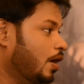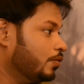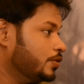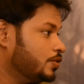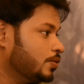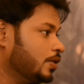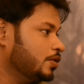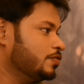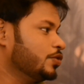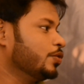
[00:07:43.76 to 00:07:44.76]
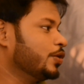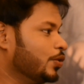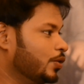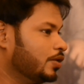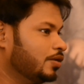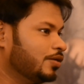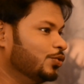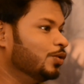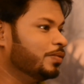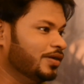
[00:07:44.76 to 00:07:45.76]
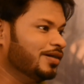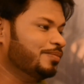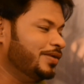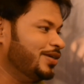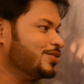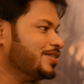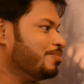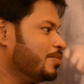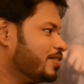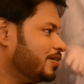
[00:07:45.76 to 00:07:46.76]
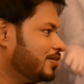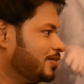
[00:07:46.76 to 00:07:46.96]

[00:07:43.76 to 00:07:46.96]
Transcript: How did you kind of zero in on Gul not playing your stepmother?